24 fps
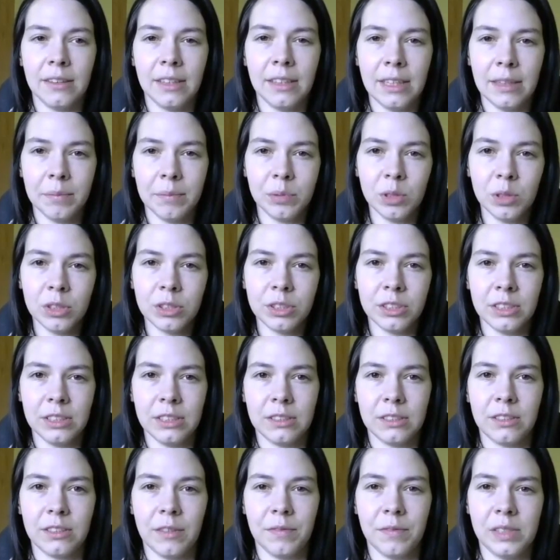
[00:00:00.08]

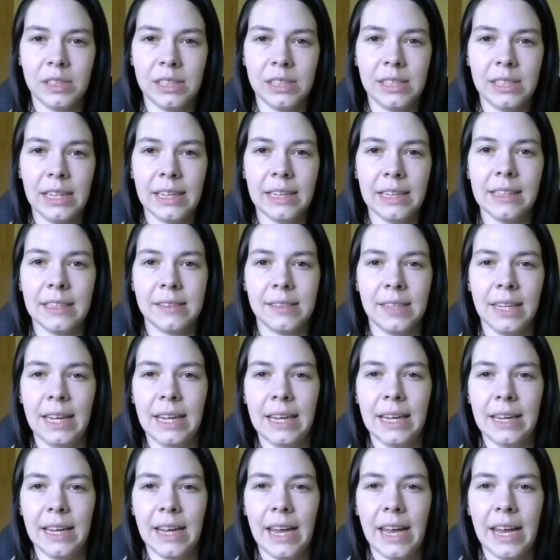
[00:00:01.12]
importance of
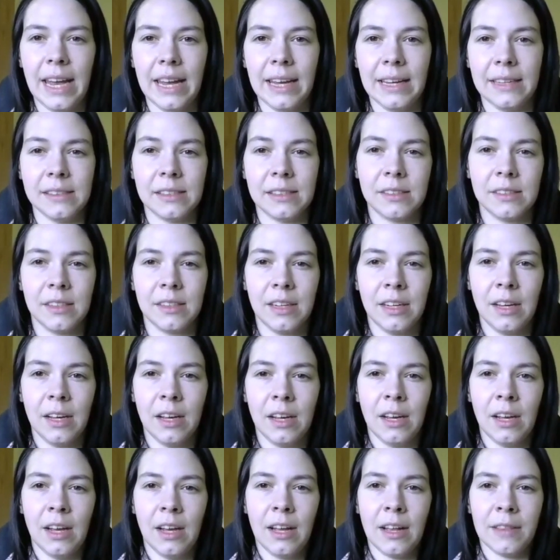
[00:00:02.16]
dignity is
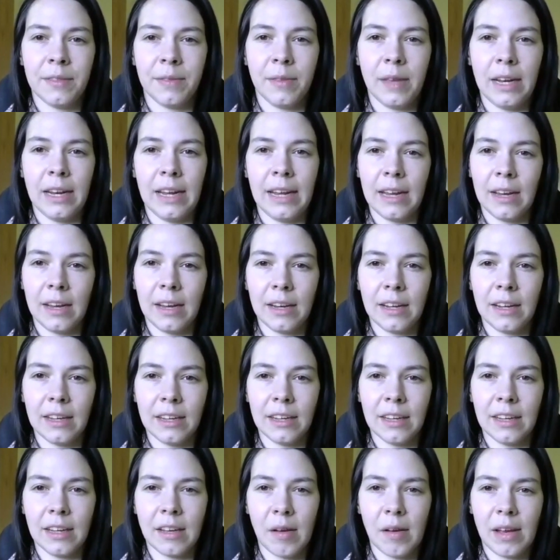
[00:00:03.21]
that it
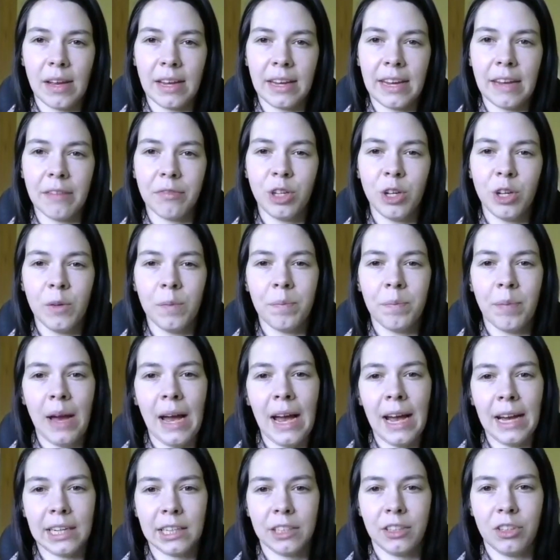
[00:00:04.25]
gives you
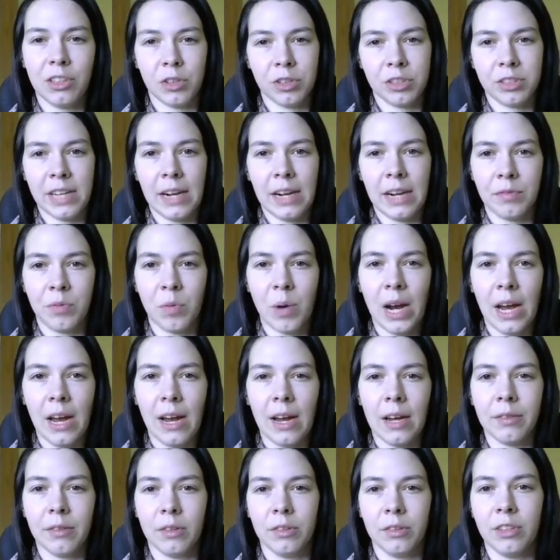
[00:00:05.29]
back your
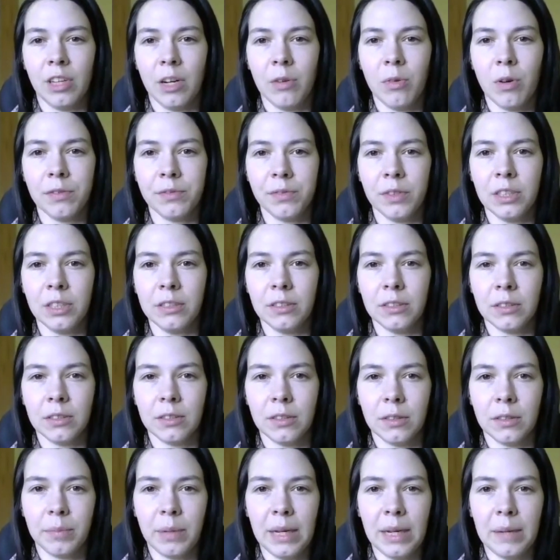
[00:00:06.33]
self-worth. So often
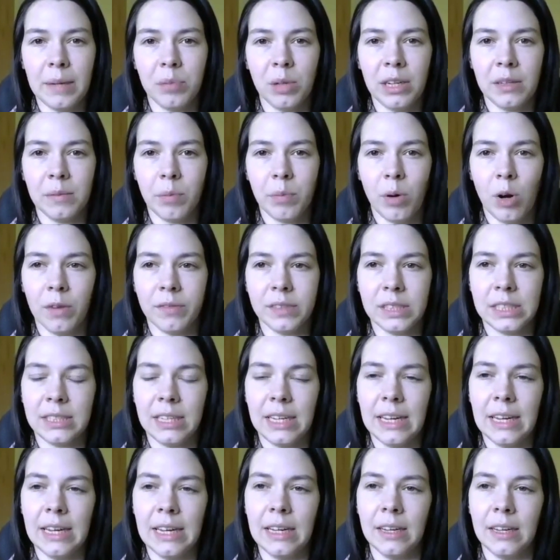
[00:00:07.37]
people in
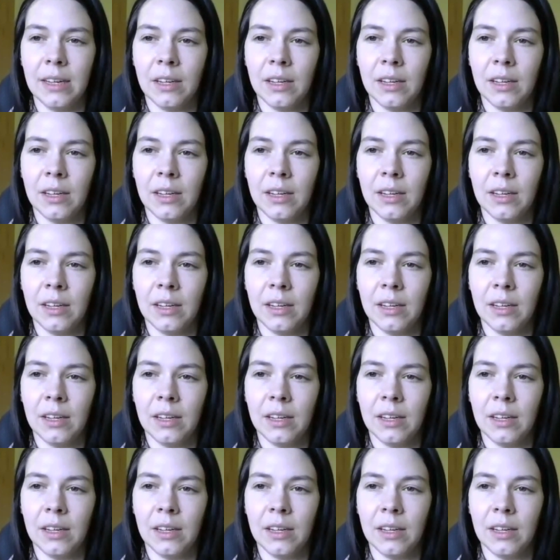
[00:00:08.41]
poverty